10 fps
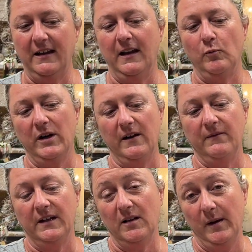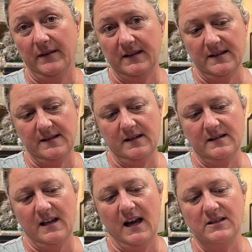And what I feel about this
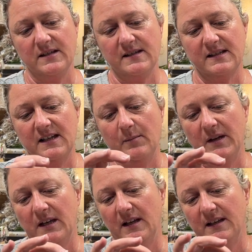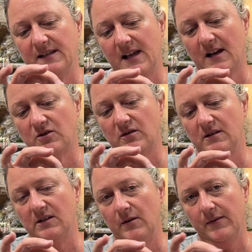is I just snip any of these extra
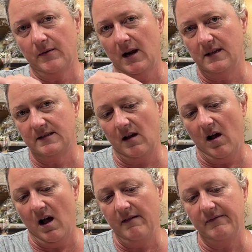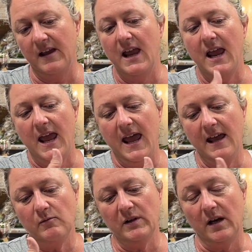little threads off,
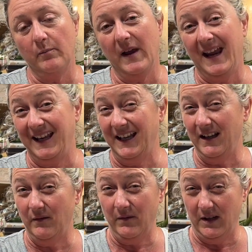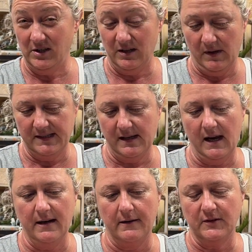and when I'm painting and finishing my
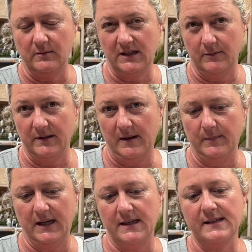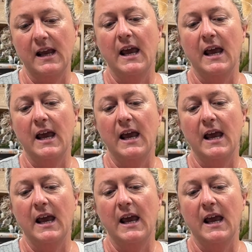side after I'm done with my piece,